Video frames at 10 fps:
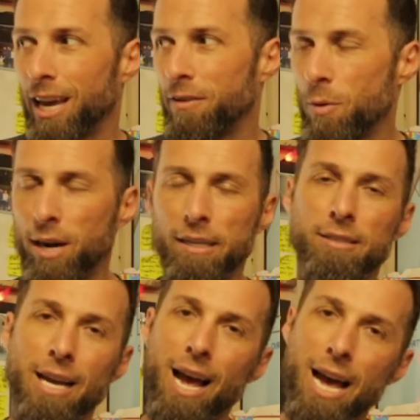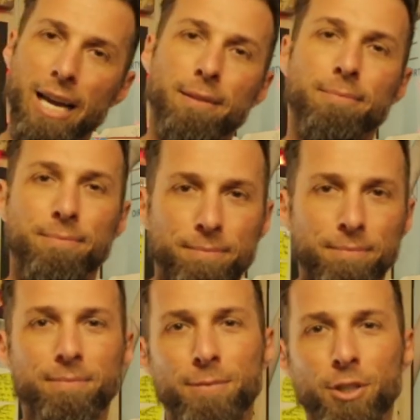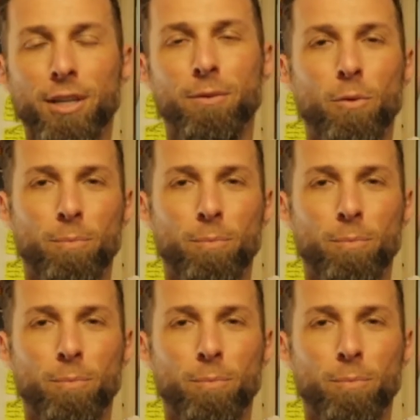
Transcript: If you want to just say hi, you can